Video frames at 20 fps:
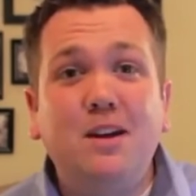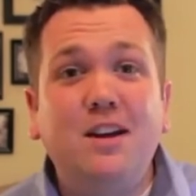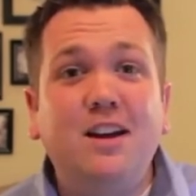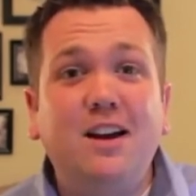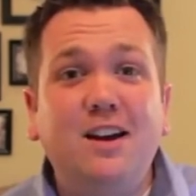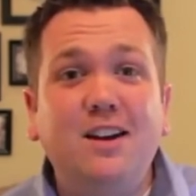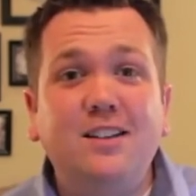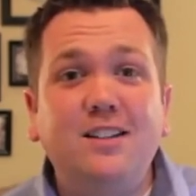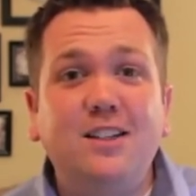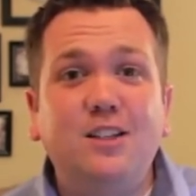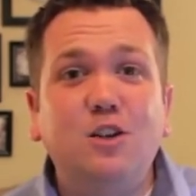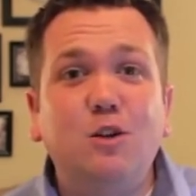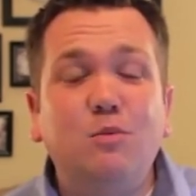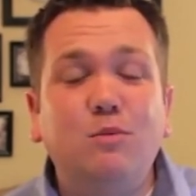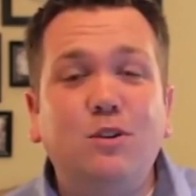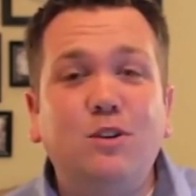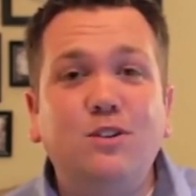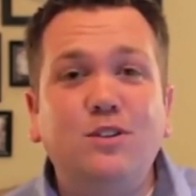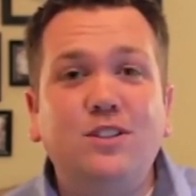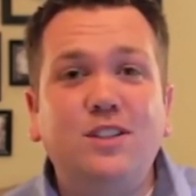because it's
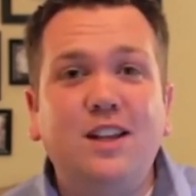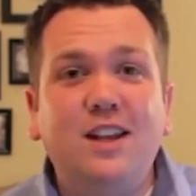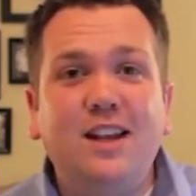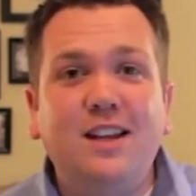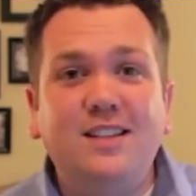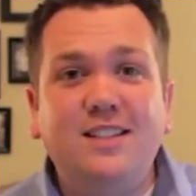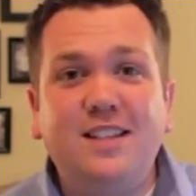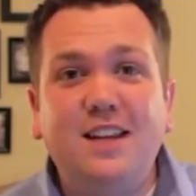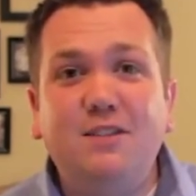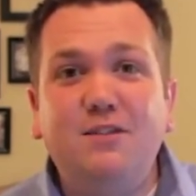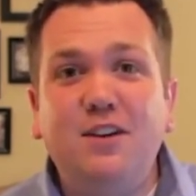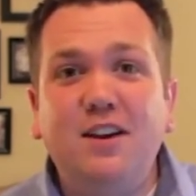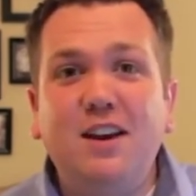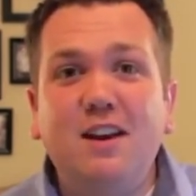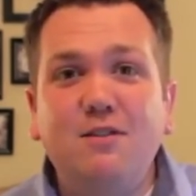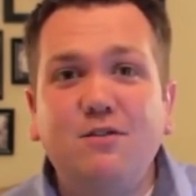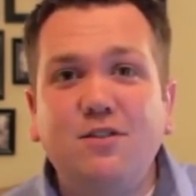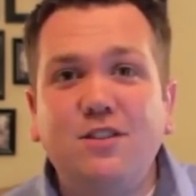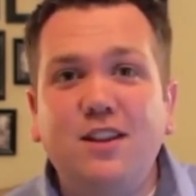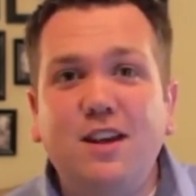almost a safety
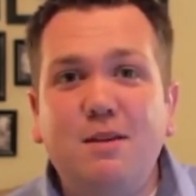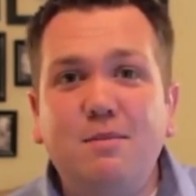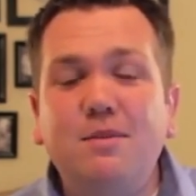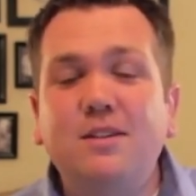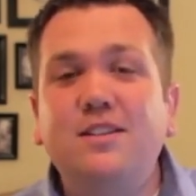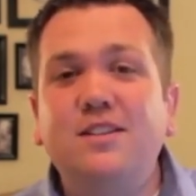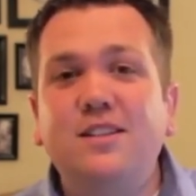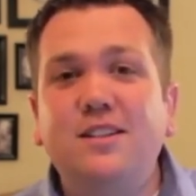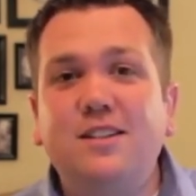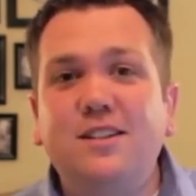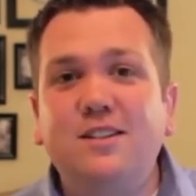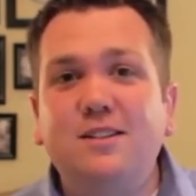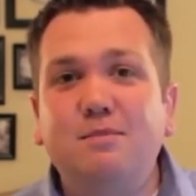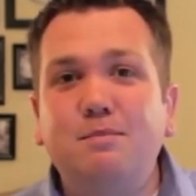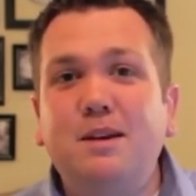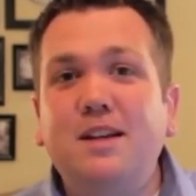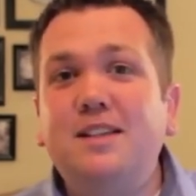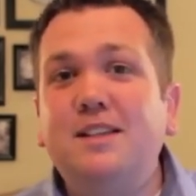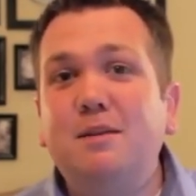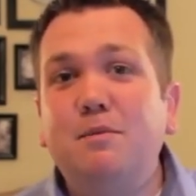net for them. It
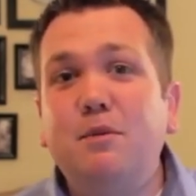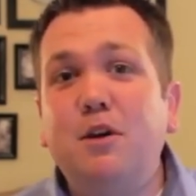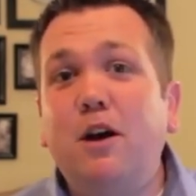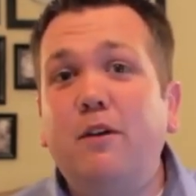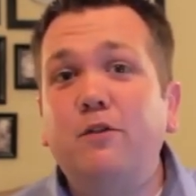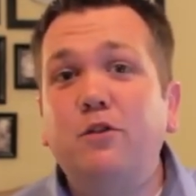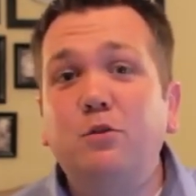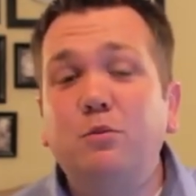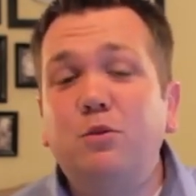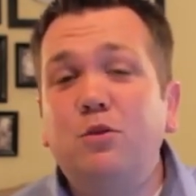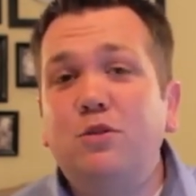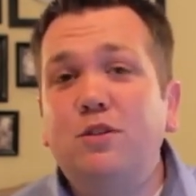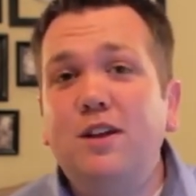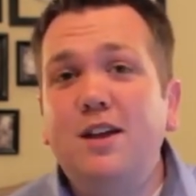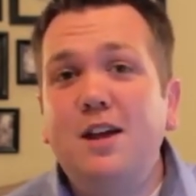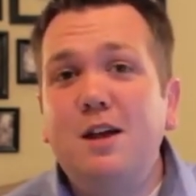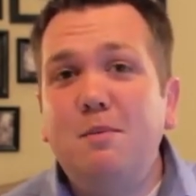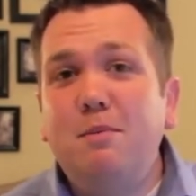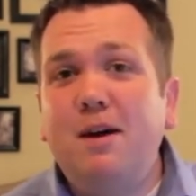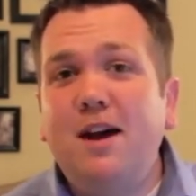makes them comfortable
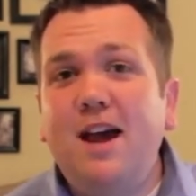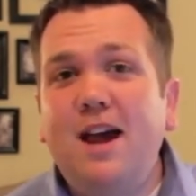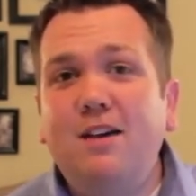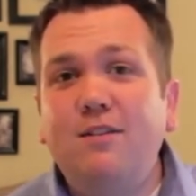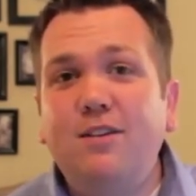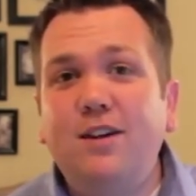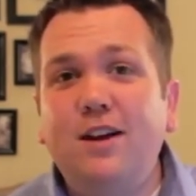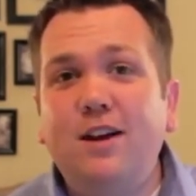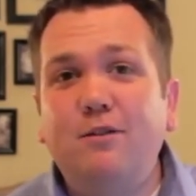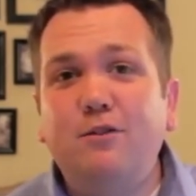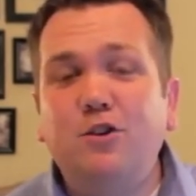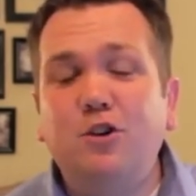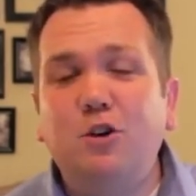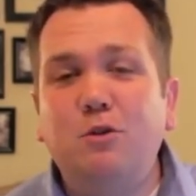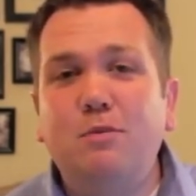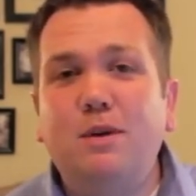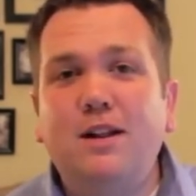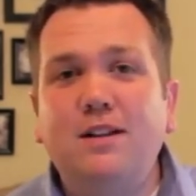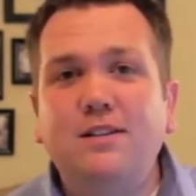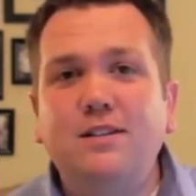by having a
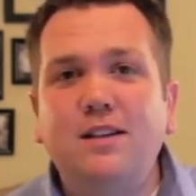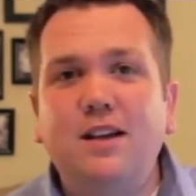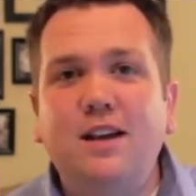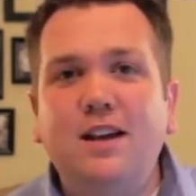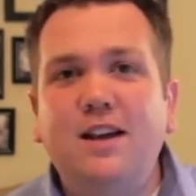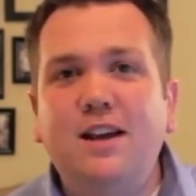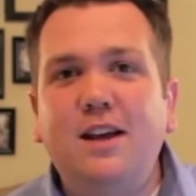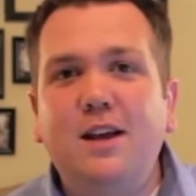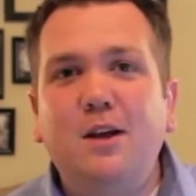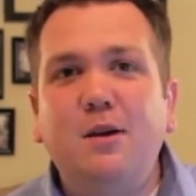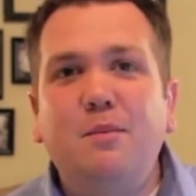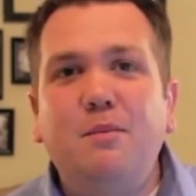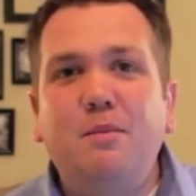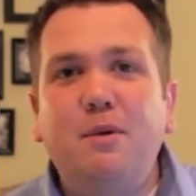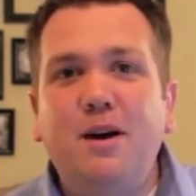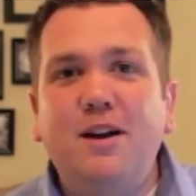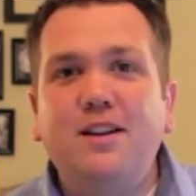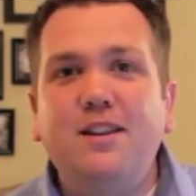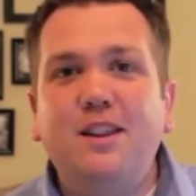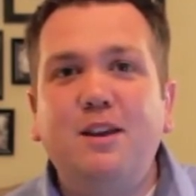return policy,
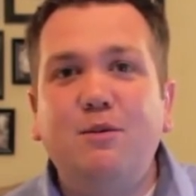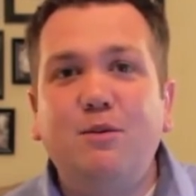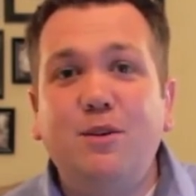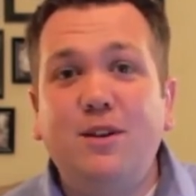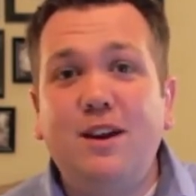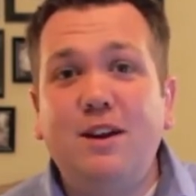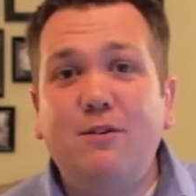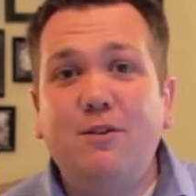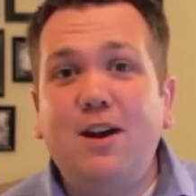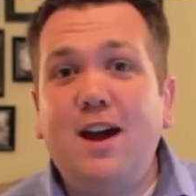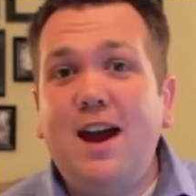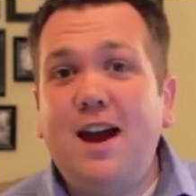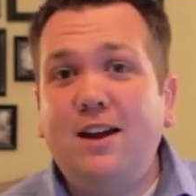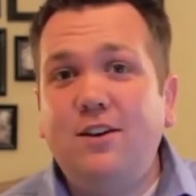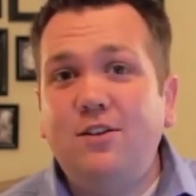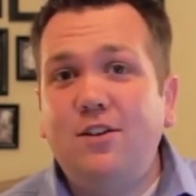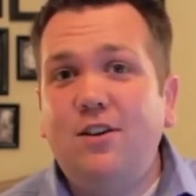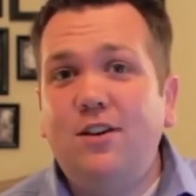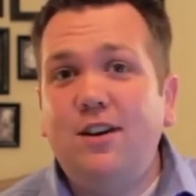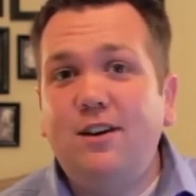but they really never
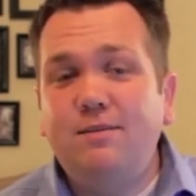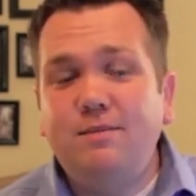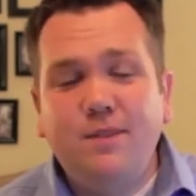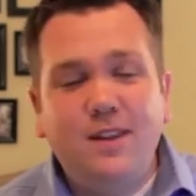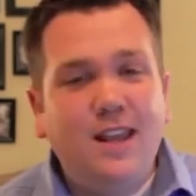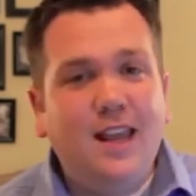act on it.